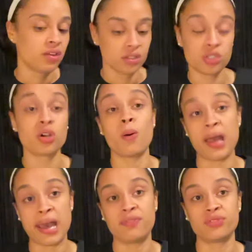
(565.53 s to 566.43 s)
you don't
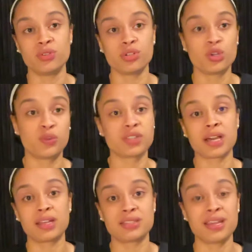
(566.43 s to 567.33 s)
have to so the universe
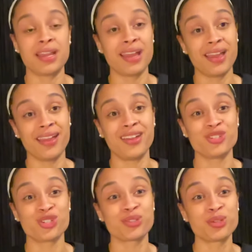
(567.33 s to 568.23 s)
kind of saying hey
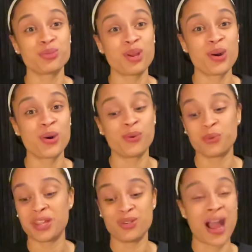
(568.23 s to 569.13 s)
just so you know
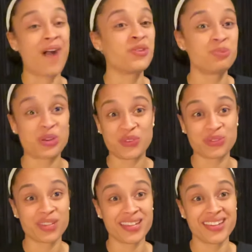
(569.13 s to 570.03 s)
we, you have this beautiful
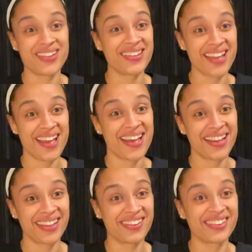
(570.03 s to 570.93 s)
thing here
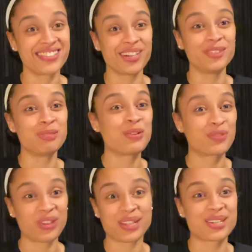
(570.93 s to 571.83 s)
yeah you're gonna start this
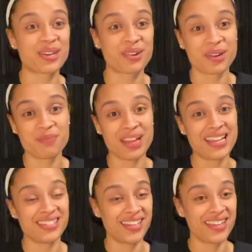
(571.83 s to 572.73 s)
beautiful thing it's gonna grow
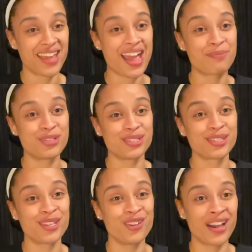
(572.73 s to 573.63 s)
amazing yeah but
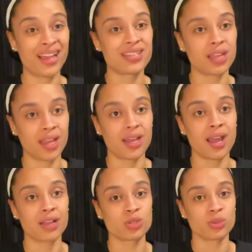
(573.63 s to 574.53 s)
just know you gotta take care of
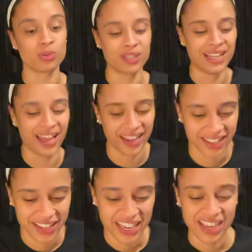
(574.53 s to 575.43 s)
that too like
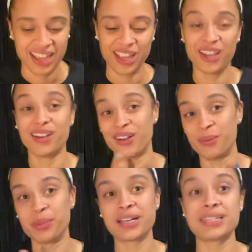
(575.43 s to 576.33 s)
you know
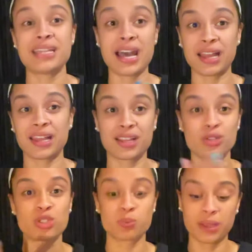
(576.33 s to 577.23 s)
because that
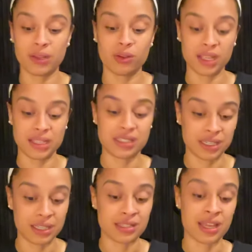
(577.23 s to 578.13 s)
could spill into
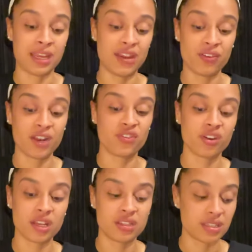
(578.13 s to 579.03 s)
this and even if you're
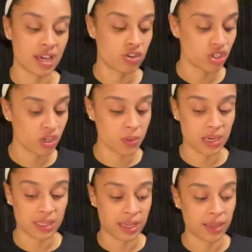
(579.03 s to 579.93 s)
in this energy
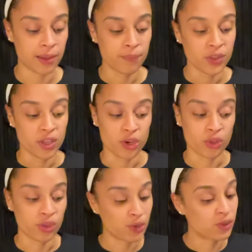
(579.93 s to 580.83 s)
already like you
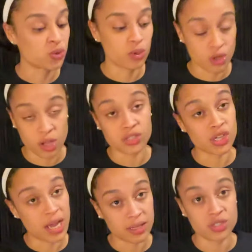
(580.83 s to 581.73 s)
know the universe will cause
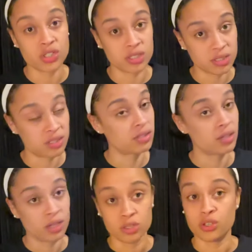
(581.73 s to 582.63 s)
challenges
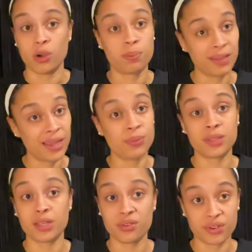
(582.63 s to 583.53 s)
don't play with
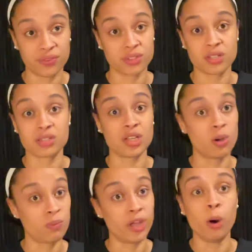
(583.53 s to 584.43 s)
the universe because
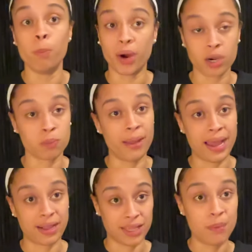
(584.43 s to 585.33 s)
they'll they'll bark
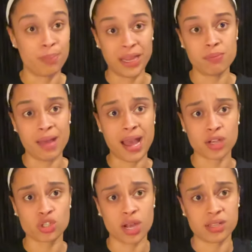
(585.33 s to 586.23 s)
back. They bite
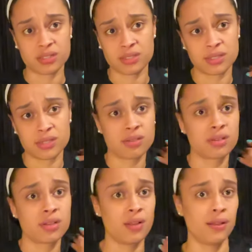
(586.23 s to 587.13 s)
back. Trust.
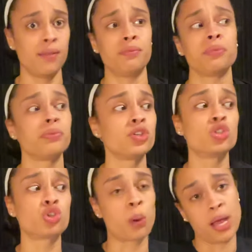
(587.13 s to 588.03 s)

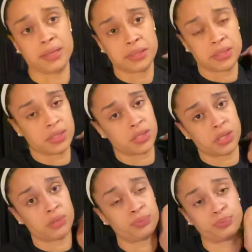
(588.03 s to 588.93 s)
Trust.